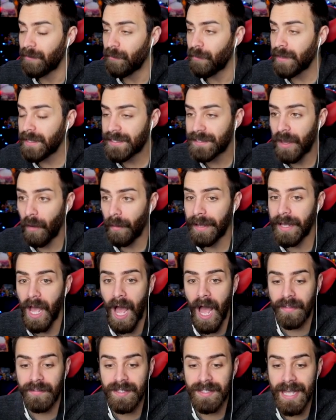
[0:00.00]
What is going
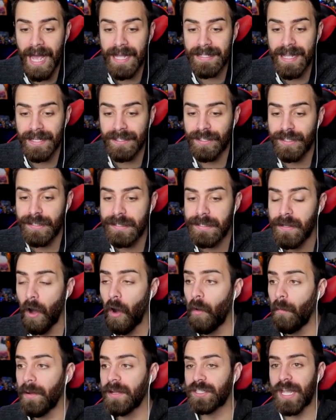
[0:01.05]
on? This guy's got
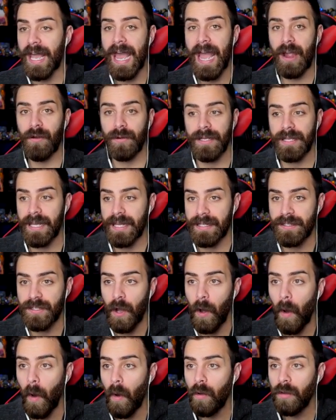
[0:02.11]
so much arrogance.
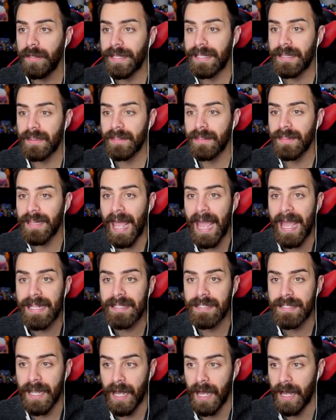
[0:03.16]
Holy
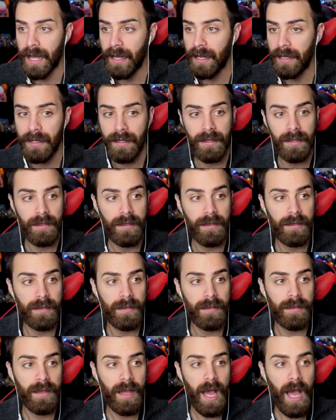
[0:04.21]
Lanta.
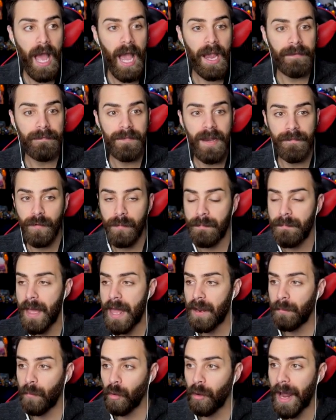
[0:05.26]
I have never
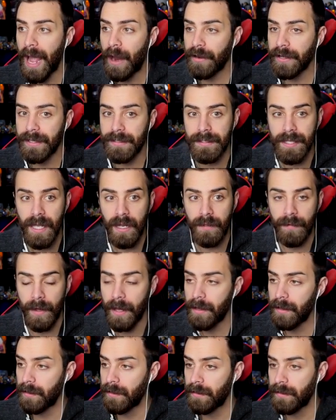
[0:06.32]
met a more arrogant son of
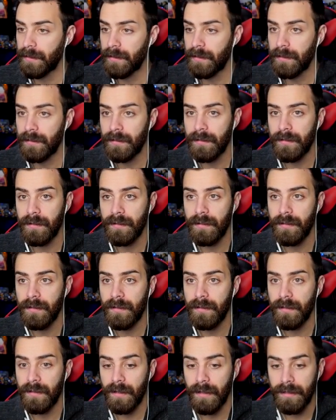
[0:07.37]
a.
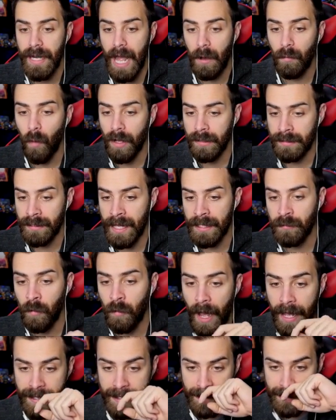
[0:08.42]
Not once, not
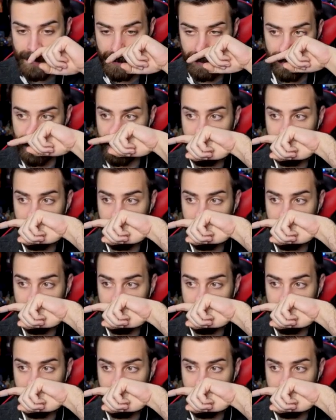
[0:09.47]
twice.